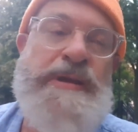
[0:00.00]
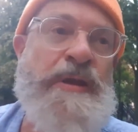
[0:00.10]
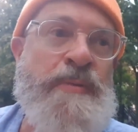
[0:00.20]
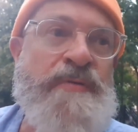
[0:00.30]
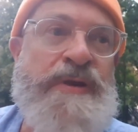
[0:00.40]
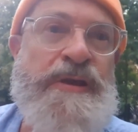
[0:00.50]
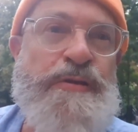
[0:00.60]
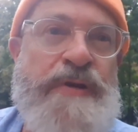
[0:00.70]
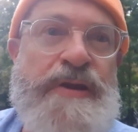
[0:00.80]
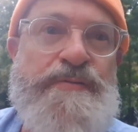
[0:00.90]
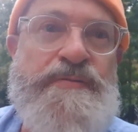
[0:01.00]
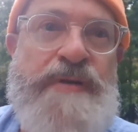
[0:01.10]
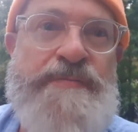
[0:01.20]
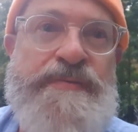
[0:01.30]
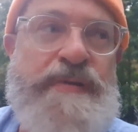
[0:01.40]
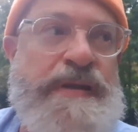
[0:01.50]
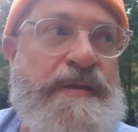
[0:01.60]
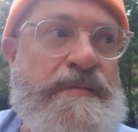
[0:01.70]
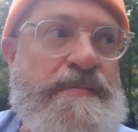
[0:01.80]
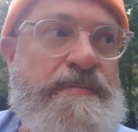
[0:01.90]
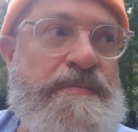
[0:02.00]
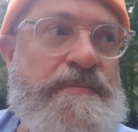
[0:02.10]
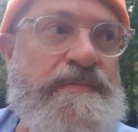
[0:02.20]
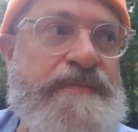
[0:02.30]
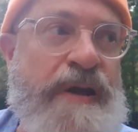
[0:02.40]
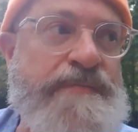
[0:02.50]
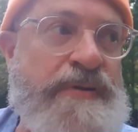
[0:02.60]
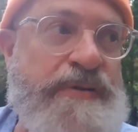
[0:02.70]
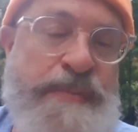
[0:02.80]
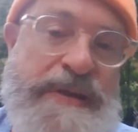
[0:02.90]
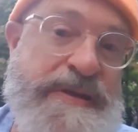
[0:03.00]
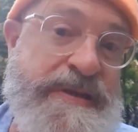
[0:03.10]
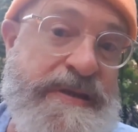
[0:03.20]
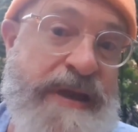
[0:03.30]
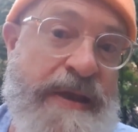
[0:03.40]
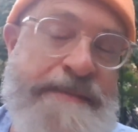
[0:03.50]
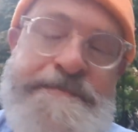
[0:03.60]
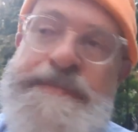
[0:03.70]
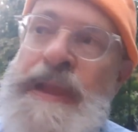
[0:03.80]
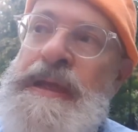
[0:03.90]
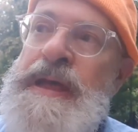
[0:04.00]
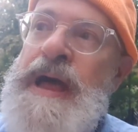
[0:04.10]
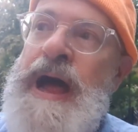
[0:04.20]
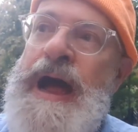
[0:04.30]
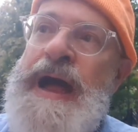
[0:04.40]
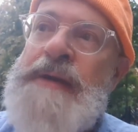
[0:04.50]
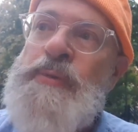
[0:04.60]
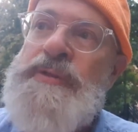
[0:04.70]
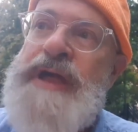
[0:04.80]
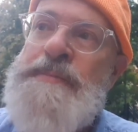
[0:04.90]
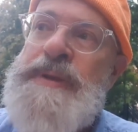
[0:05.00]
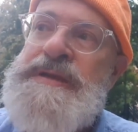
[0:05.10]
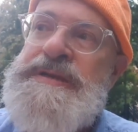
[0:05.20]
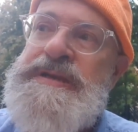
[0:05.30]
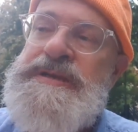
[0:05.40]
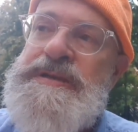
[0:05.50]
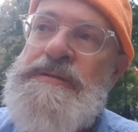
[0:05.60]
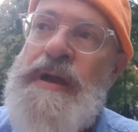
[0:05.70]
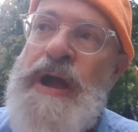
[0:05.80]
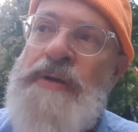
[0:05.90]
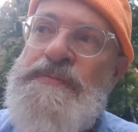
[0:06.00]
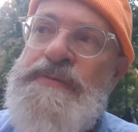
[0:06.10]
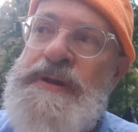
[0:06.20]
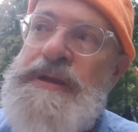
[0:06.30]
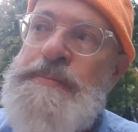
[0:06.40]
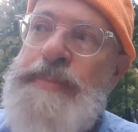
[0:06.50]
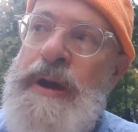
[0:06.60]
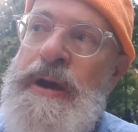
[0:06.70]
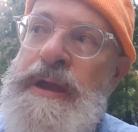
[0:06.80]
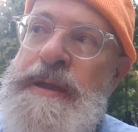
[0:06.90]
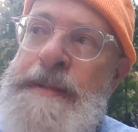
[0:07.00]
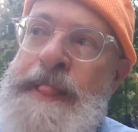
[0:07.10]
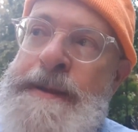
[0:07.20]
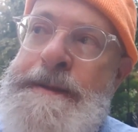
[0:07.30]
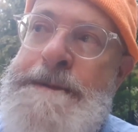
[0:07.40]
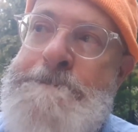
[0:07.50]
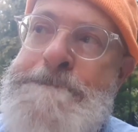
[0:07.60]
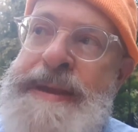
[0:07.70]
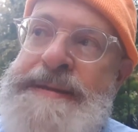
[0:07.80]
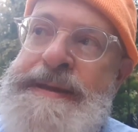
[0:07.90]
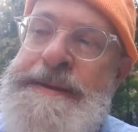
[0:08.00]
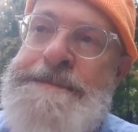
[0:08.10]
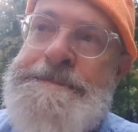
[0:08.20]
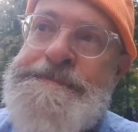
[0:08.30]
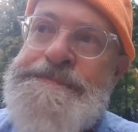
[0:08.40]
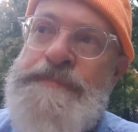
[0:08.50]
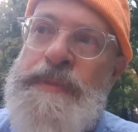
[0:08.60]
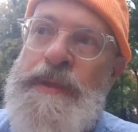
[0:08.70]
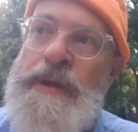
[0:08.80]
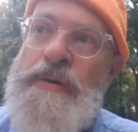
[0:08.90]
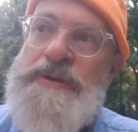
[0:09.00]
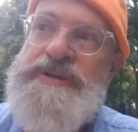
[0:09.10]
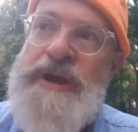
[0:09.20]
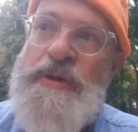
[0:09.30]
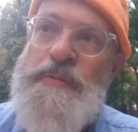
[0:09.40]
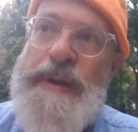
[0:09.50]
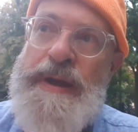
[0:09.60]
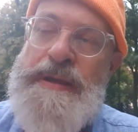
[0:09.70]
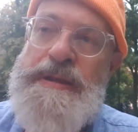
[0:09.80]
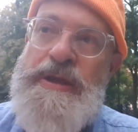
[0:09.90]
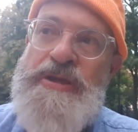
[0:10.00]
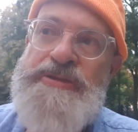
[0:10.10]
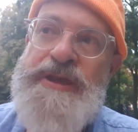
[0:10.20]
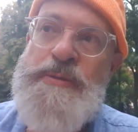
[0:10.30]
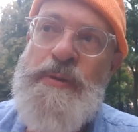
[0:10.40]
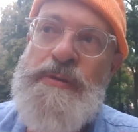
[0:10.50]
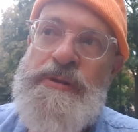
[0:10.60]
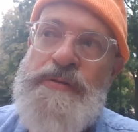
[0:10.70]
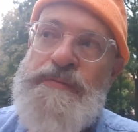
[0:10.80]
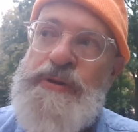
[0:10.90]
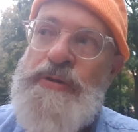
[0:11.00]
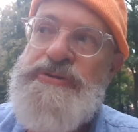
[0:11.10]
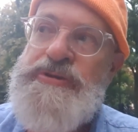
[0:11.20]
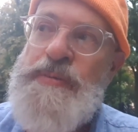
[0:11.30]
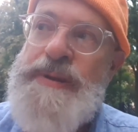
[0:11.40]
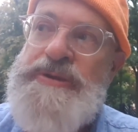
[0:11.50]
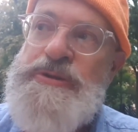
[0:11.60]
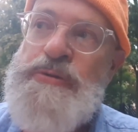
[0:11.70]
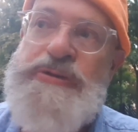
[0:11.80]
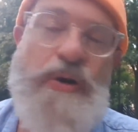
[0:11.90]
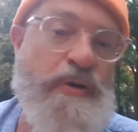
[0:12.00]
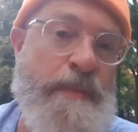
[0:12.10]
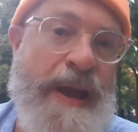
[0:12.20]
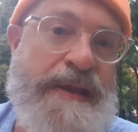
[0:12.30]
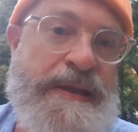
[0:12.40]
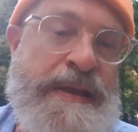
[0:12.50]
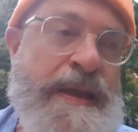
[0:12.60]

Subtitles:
They're moving at the rate of roughly 500 meters a day. And what that means is that hopefully by mid-October, they will have got to a place called Tokmak.